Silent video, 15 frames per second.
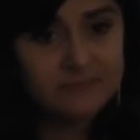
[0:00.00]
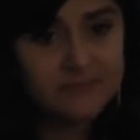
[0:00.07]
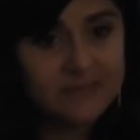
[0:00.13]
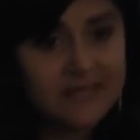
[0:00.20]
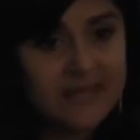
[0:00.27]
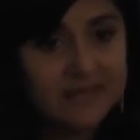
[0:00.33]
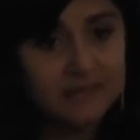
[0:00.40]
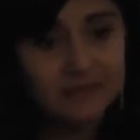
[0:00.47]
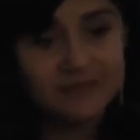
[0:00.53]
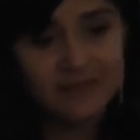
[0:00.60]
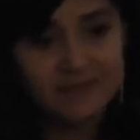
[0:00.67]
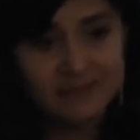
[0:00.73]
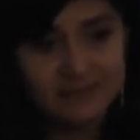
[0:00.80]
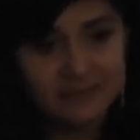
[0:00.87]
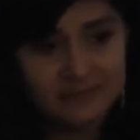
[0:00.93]
Yeah, you
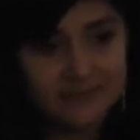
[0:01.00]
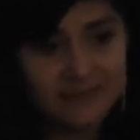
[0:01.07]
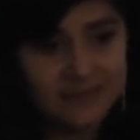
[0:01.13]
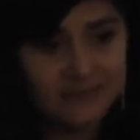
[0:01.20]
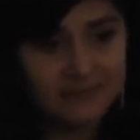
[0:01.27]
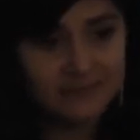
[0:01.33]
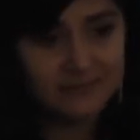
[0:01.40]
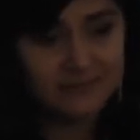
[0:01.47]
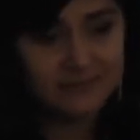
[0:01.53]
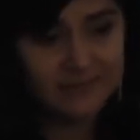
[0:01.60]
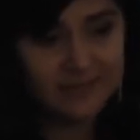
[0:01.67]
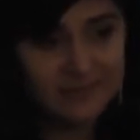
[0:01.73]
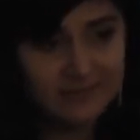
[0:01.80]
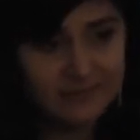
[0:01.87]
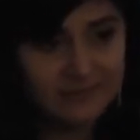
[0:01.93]

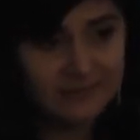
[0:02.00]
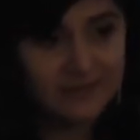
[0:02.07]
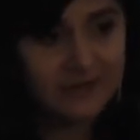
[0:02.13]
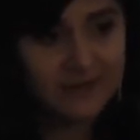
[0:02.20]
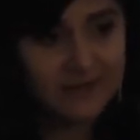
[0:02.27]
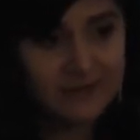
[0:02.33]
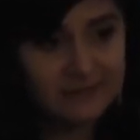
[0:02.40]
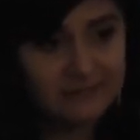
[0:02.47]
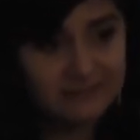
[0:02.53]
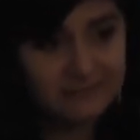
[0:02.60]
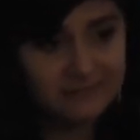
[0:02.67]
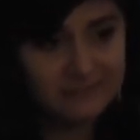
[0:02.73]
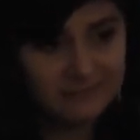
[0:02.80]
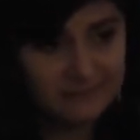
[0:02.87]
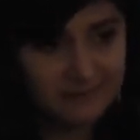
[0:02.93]
can die
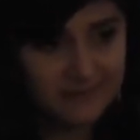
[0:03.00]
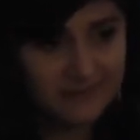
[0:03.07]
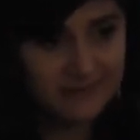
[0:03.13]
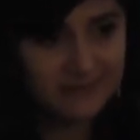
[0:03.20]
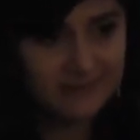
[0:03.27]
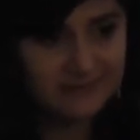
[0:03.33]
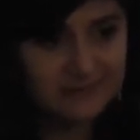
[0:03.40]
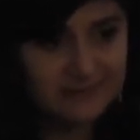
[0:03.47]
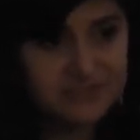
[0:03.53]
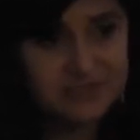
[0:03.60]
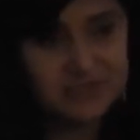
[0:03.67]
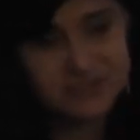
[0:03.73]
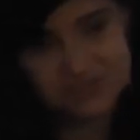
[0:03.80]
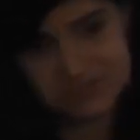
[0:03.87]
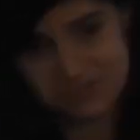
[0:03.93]
under
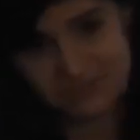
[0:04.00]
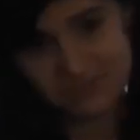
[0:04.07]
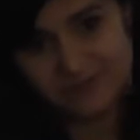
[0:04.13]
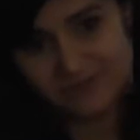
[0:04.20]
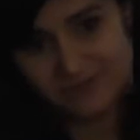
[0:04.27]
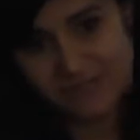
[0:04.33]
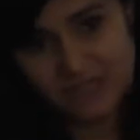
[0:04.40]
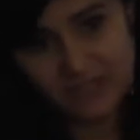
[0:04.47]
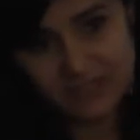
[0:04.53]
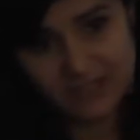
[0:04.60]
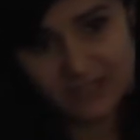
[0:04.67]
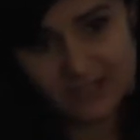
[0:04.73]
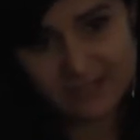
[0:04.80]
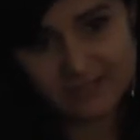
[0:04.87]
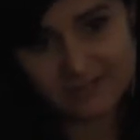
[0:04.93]
torture,
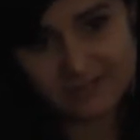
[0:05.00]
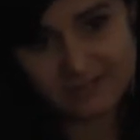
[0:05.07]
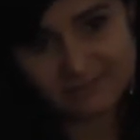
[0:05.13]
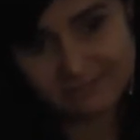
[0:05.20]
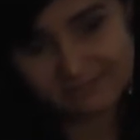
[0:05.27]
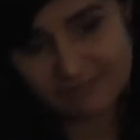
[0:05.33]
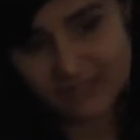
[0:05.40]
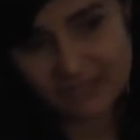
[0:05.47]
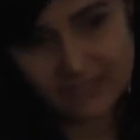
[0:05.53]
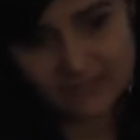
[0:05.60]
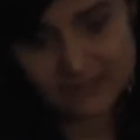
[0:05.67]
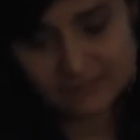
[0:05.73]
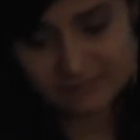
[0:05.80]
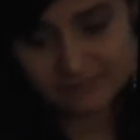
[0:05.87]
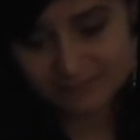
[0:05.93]
like a
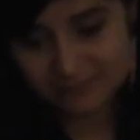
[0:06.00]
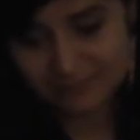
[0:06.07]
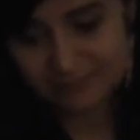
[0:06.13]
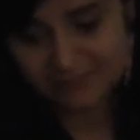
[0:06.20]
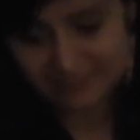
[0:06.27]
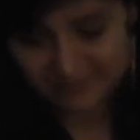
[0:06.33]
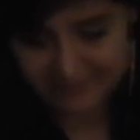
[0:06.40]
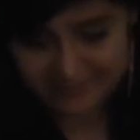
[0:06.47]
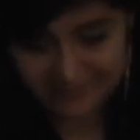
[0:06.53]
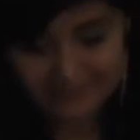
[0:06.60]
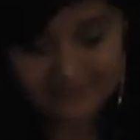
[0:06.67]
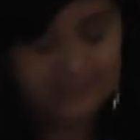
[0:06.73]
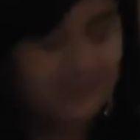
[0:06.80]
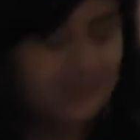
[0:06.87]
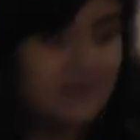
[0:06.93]
lot of people did
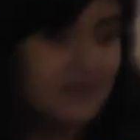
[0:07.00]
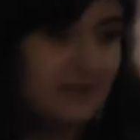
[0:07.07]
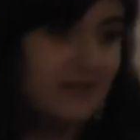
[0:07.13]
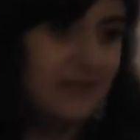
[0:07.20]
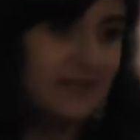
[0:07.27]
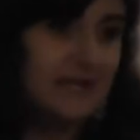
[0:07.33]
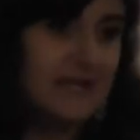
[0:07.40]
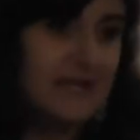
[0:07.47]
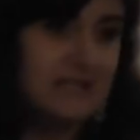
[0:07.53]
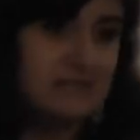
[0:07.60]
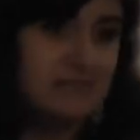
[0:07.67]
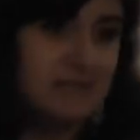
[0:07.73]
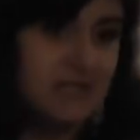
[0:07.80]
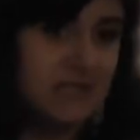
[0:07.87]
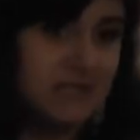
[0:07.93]
in last
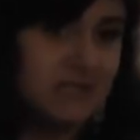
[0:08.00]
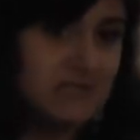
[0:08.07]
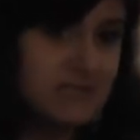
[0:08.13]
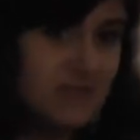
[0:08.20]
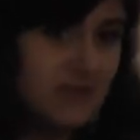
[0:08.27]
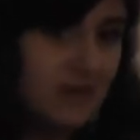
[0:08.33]
weeks.